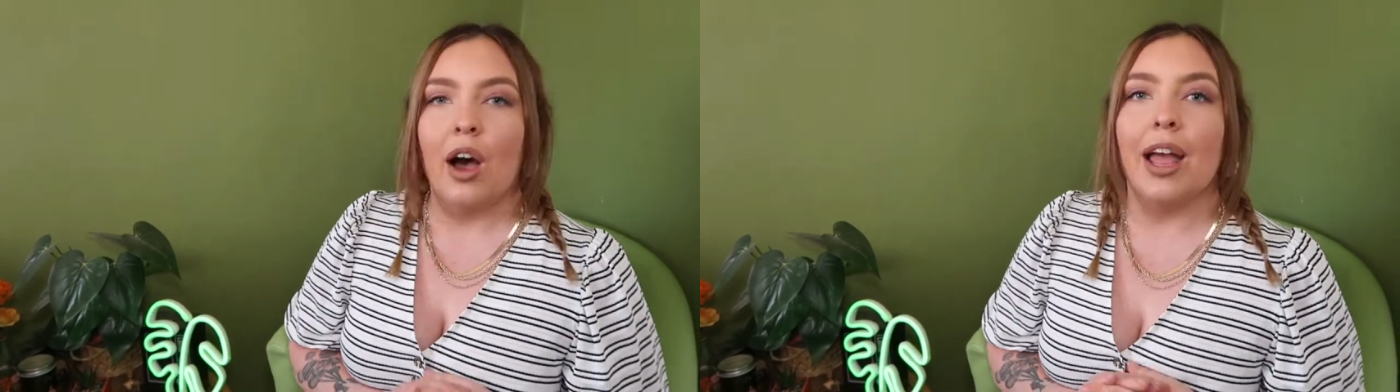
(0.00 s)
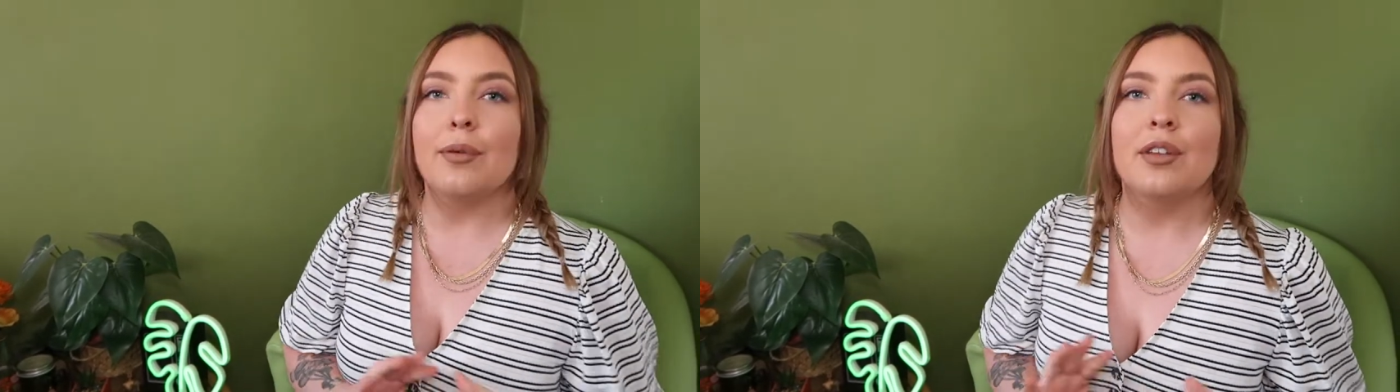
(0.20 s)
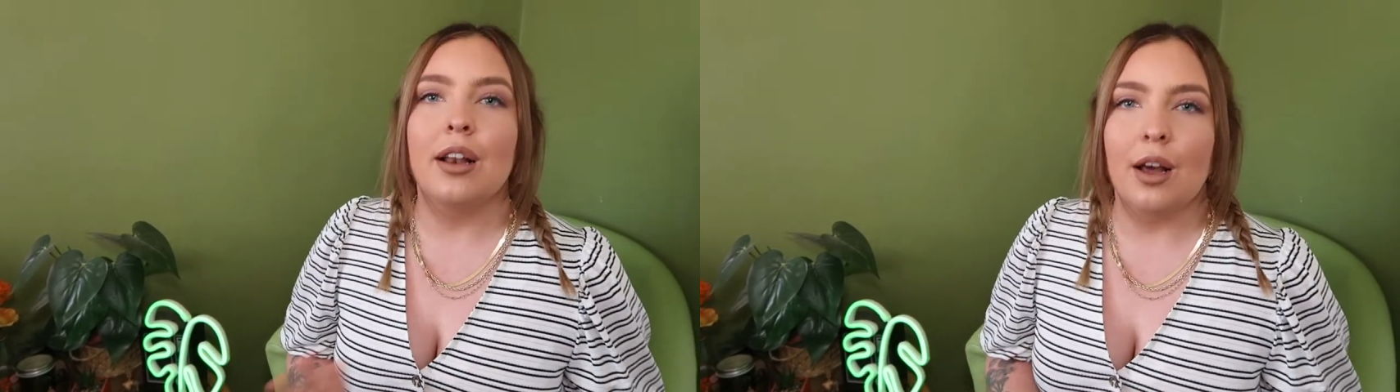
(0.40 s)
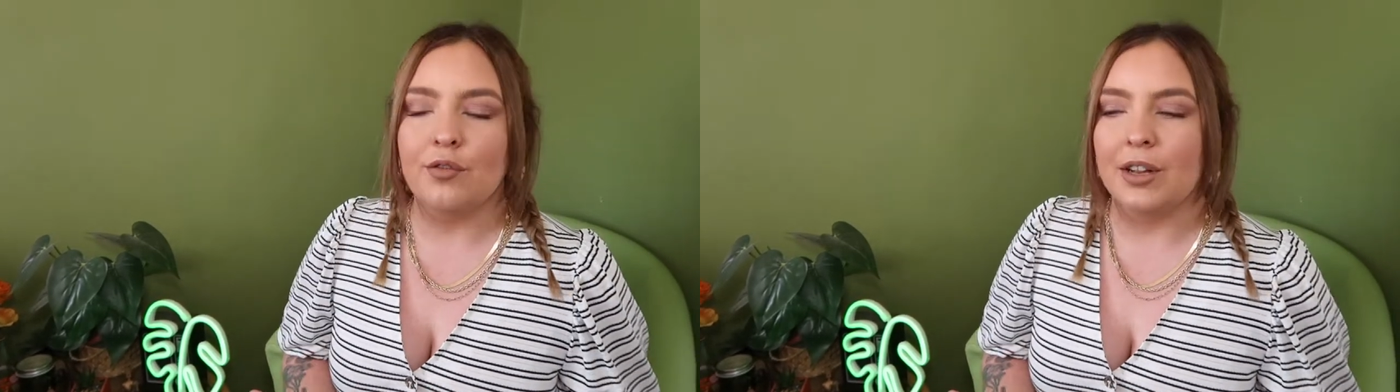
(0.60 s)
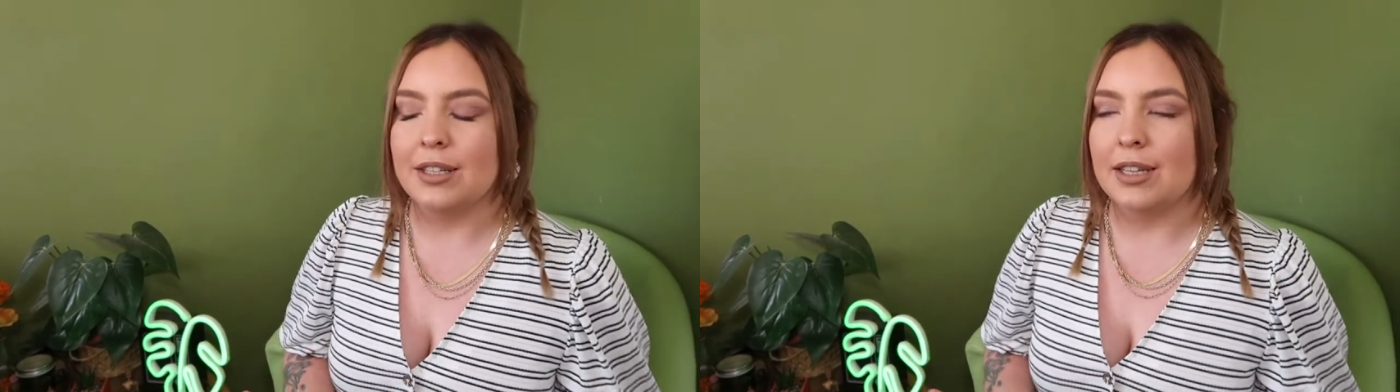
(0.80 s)
I absolutely
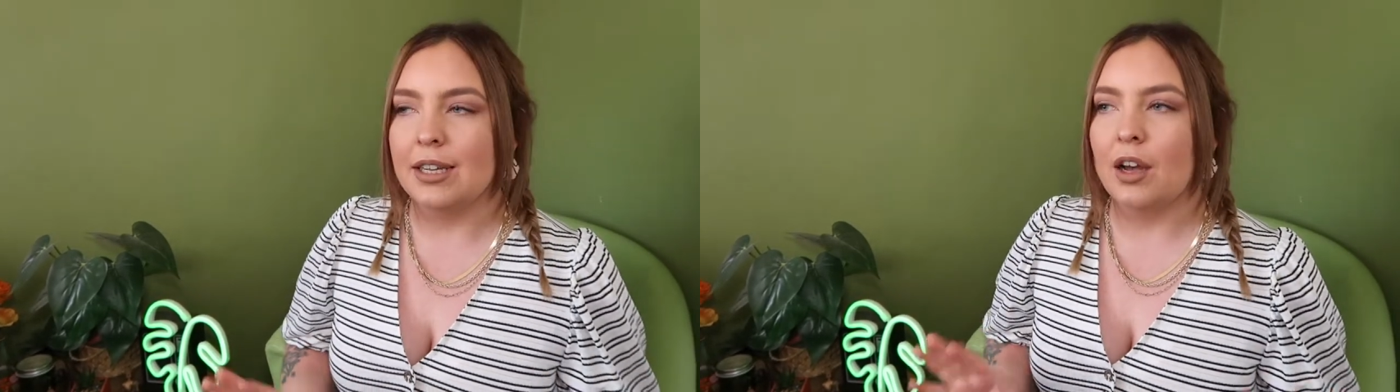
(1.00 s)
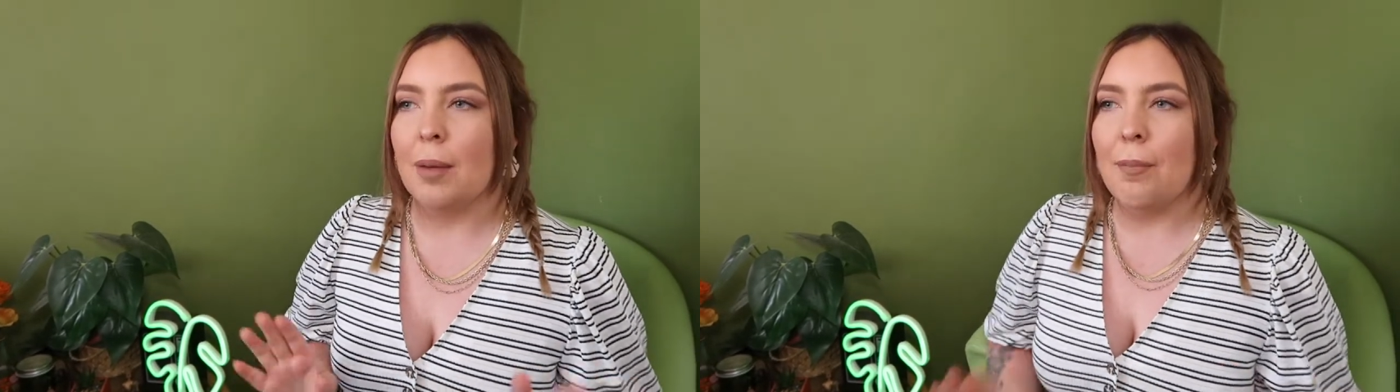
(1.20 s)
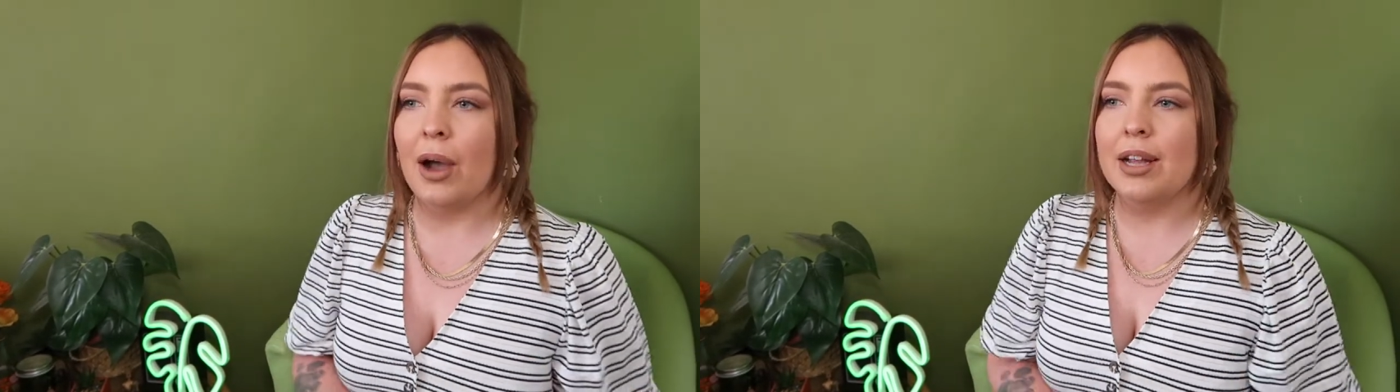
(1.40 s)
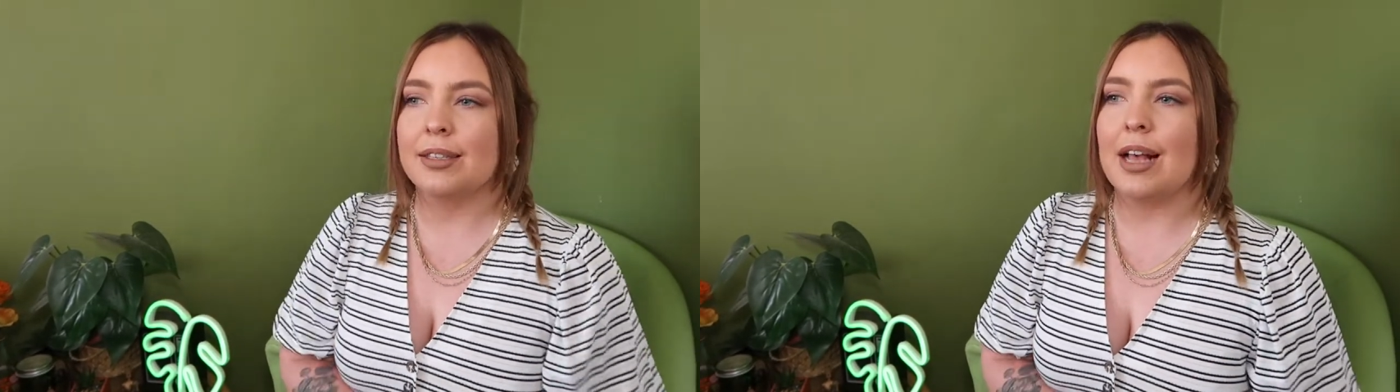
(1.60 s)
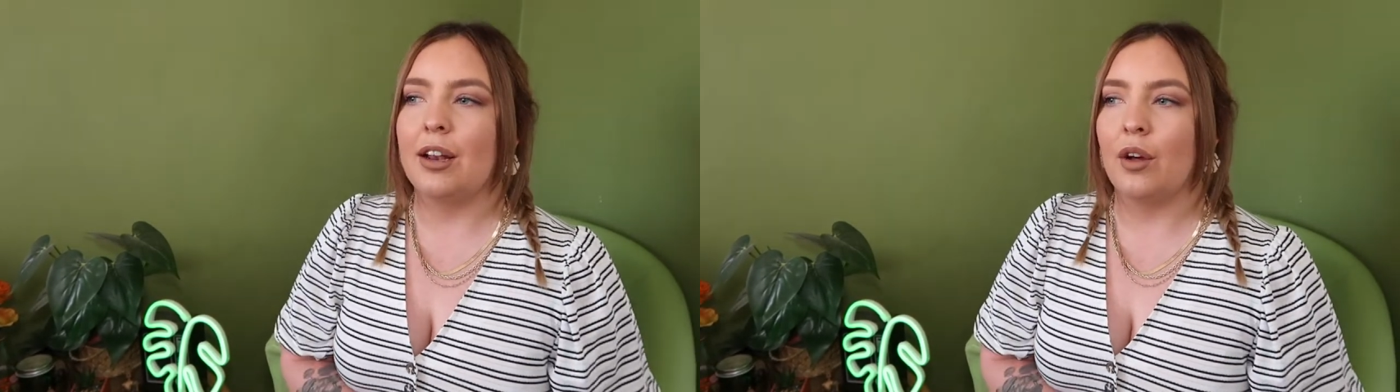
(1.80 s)
love Vinted. I buy
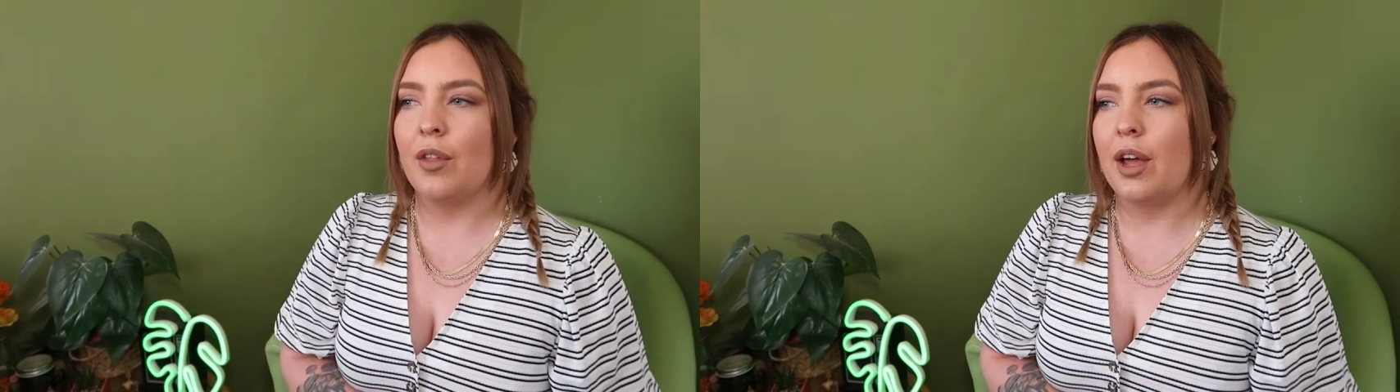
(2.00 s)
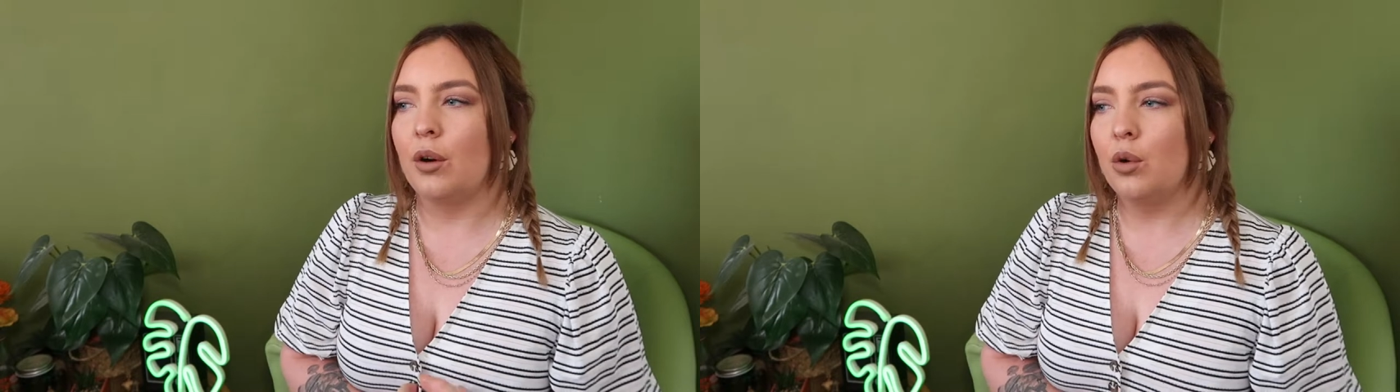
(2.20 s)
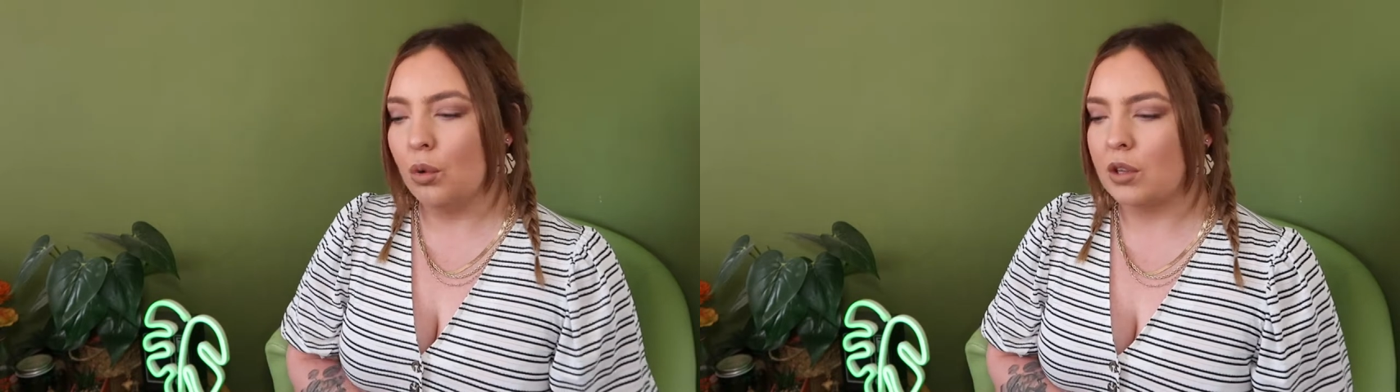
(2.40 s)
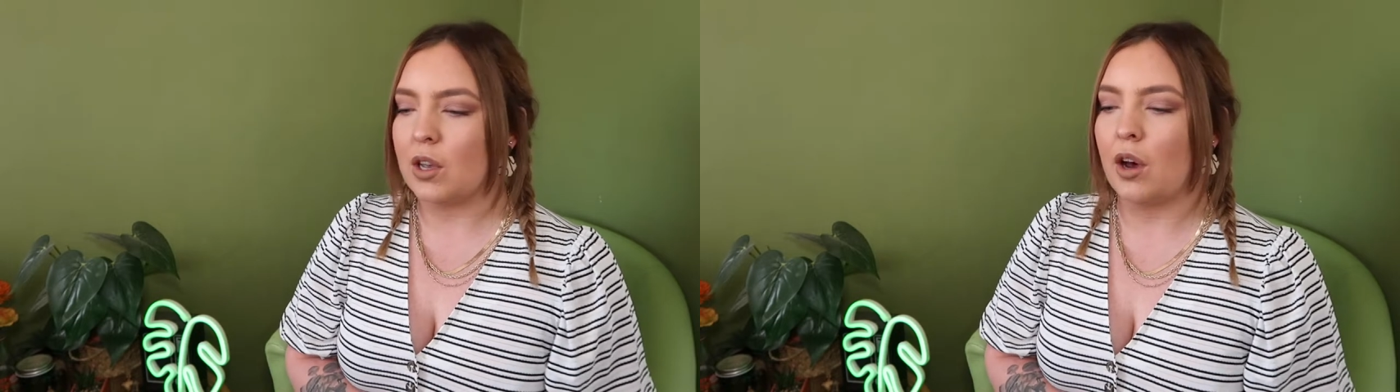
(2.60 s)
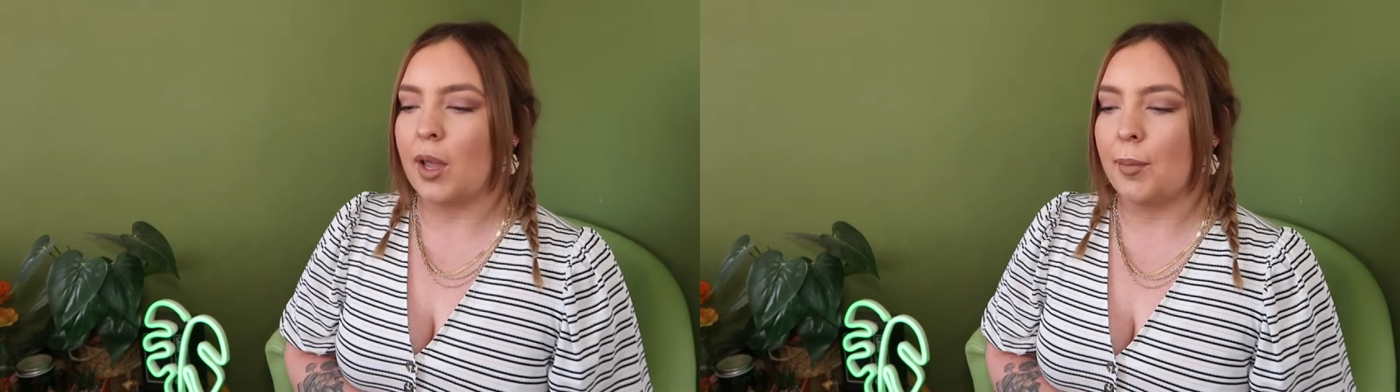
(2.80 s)
and sell on there all the
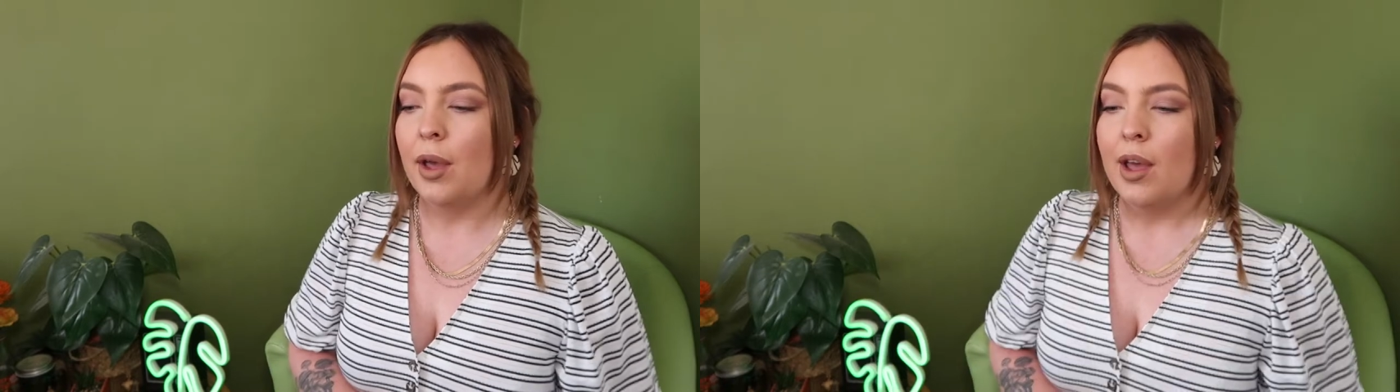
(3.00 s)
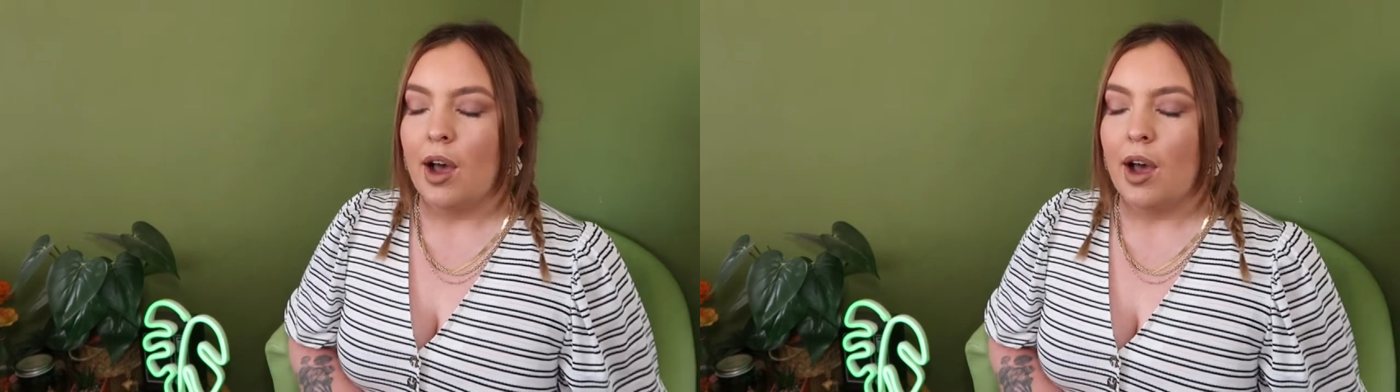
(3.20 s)
time.